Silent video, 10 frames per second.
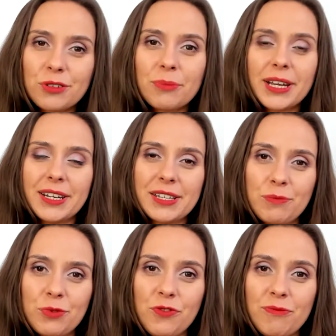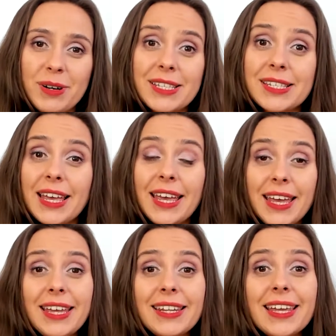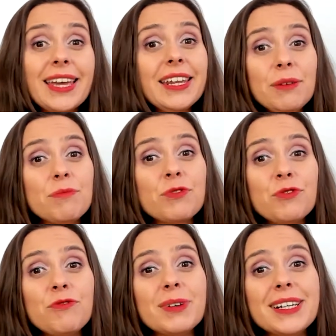these improvements, and any improvements,